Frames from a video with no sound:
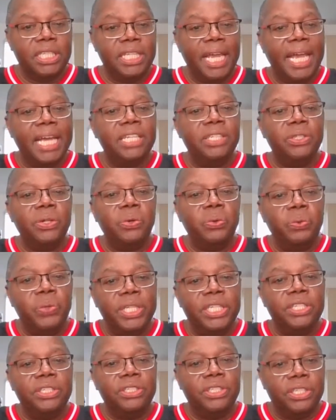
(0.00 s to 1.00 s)
he has no
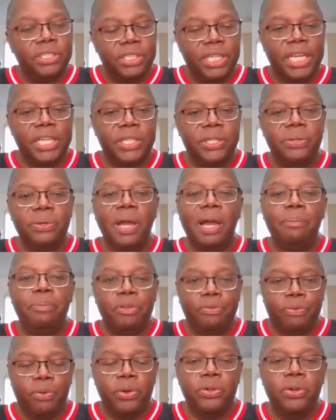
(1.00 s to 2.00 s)
reason to take you out
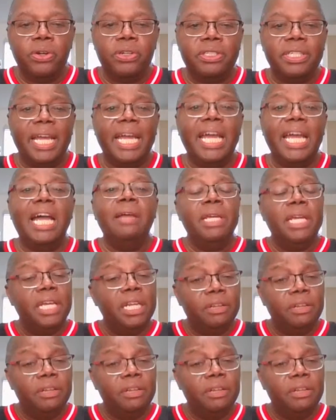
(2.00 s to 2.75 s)
before your time.